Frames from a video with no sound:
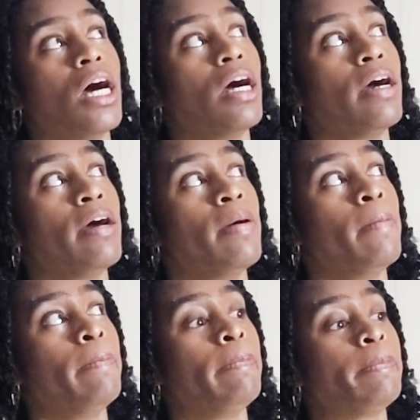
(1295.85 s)

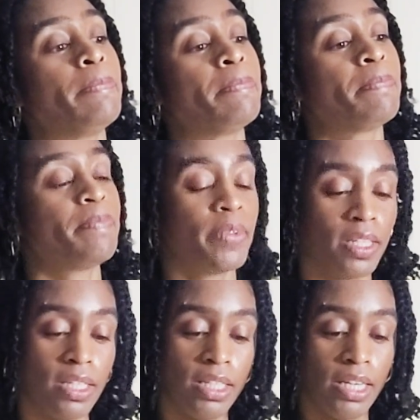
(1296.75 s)

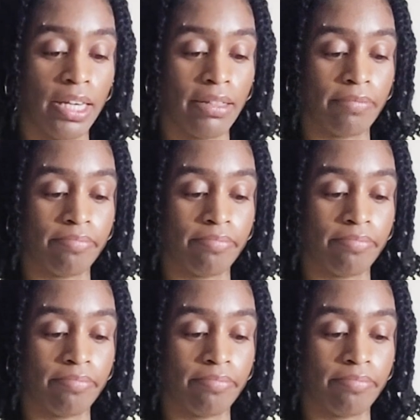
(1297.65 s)
Yeah.